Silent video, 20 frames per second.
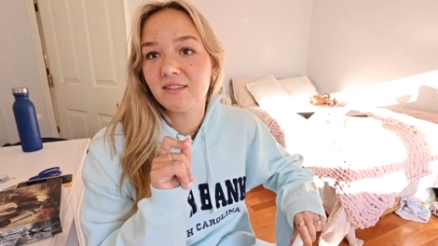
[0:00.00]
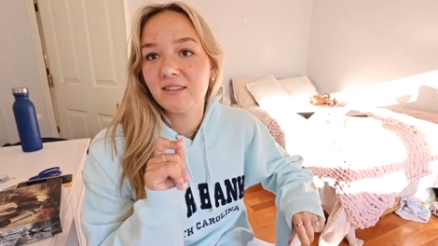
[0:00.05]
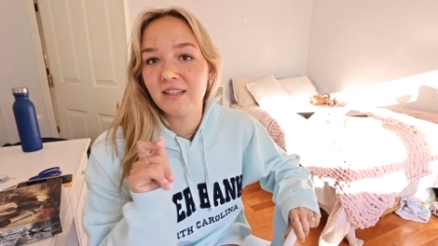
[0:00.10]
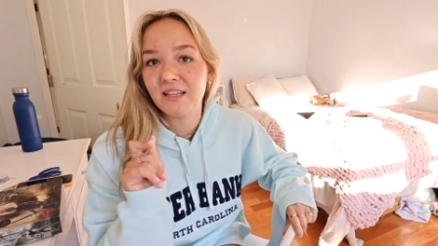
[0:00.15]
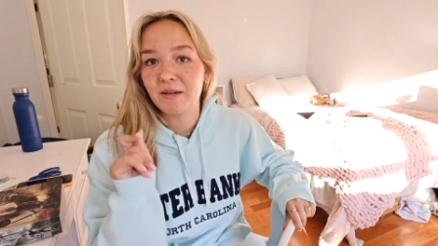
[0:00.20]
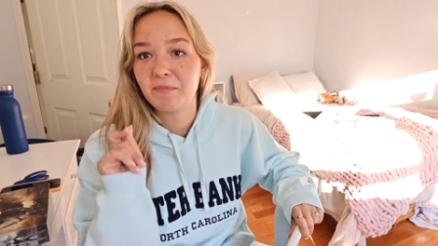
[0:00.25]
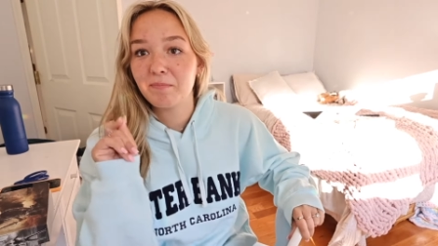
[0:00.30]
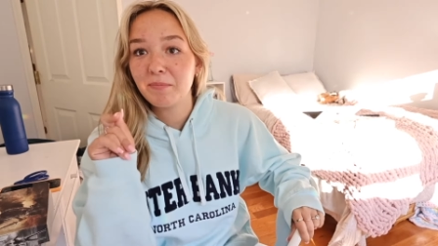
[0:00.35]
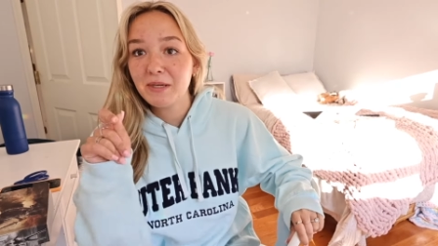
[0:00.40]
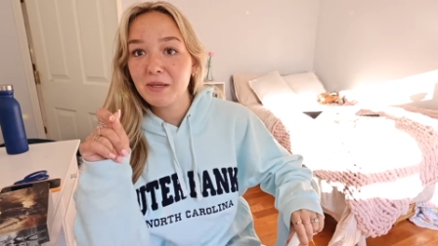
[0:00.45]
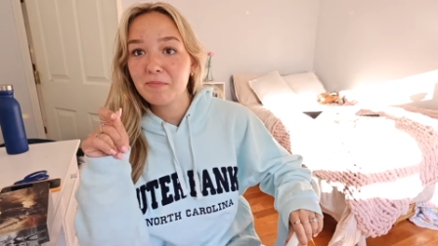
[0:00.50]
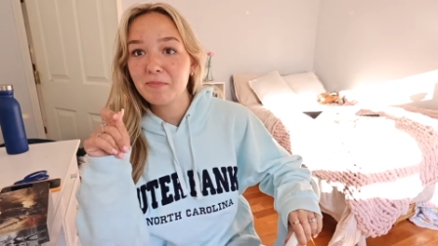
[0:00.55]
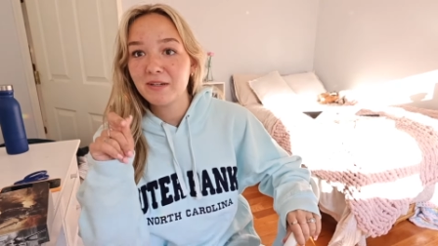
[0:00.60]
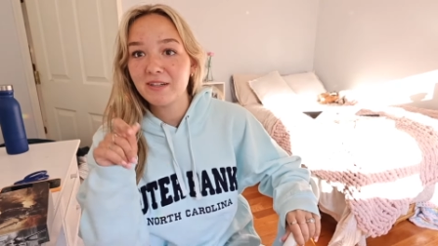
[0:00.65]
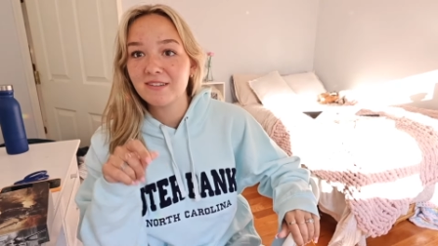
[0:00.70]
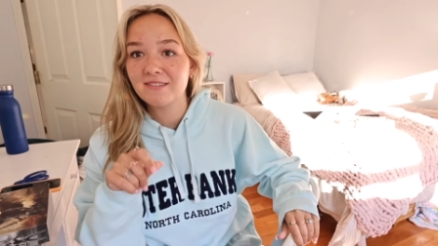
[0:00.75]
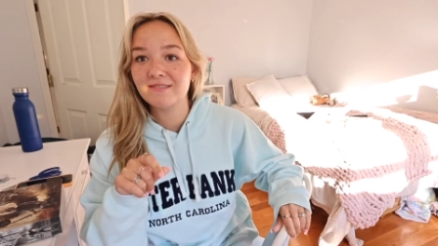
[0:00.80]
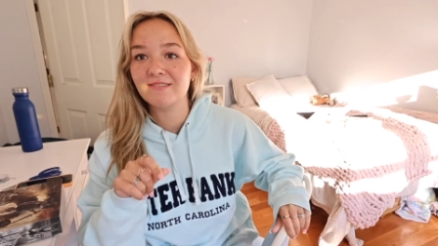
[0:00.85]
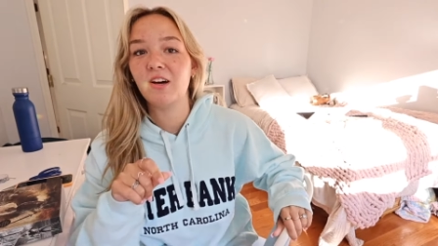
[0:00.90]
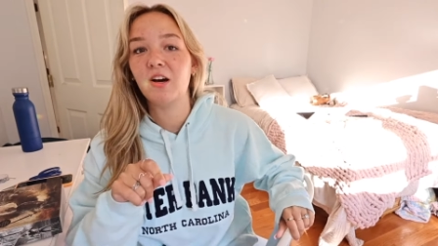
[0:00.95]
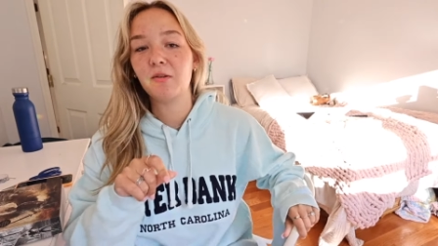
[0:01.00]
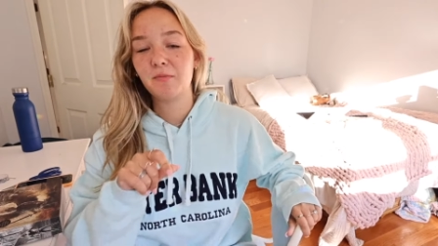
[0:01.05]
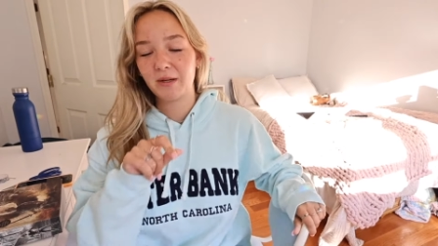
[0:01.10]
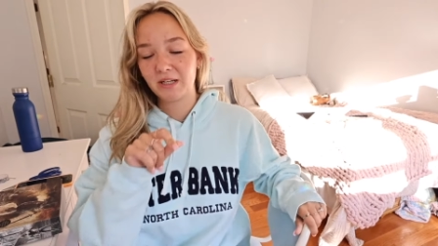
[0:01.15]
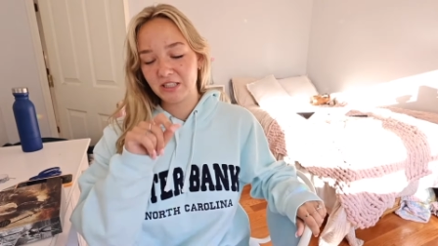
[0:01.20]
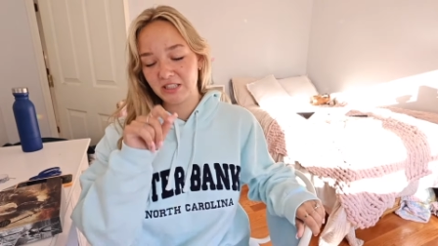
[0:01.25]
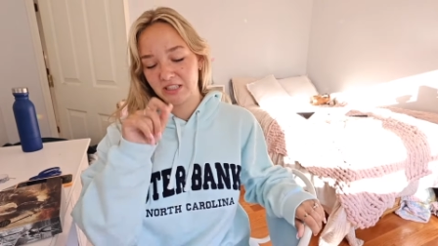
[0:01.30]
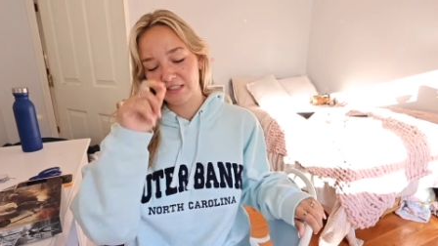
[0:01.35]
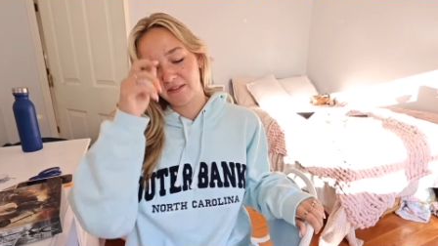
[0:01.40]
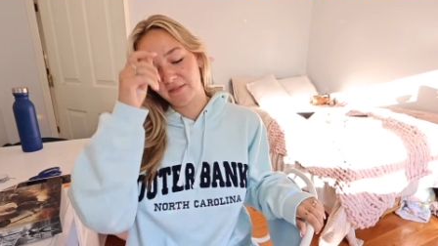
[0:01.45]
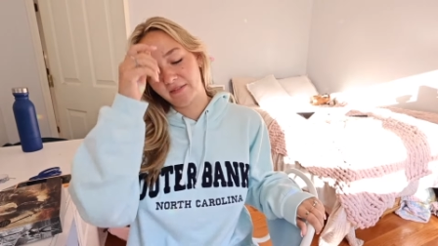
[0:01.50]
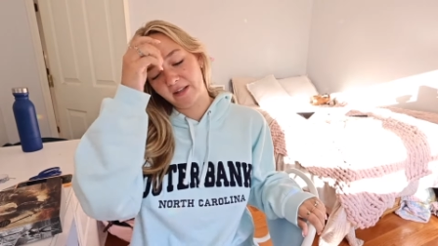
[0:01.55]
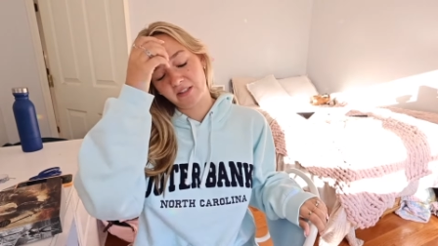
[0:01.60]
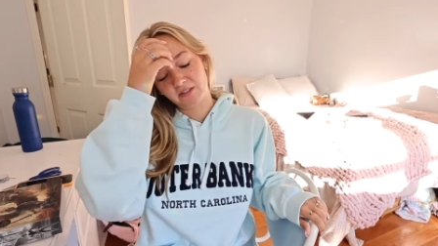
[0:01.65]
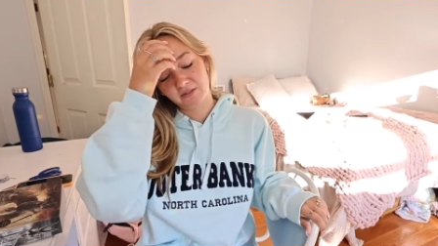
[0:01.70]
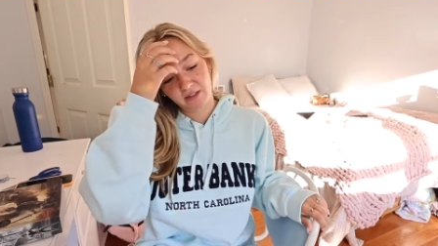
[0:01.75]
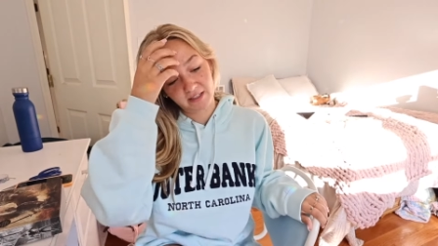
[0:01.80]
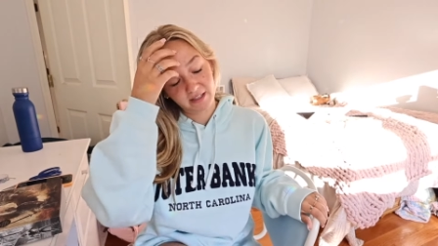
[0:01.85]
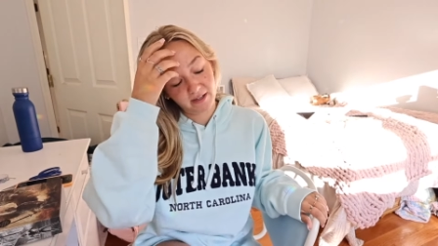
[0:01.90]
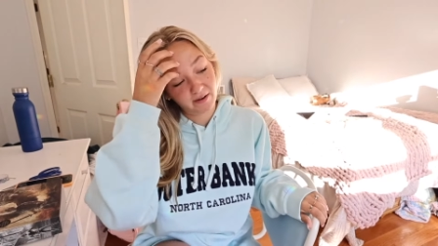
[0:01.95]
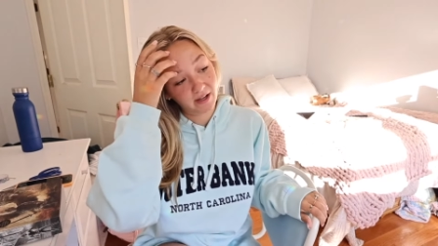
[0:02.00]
like beep on my G seven X right now.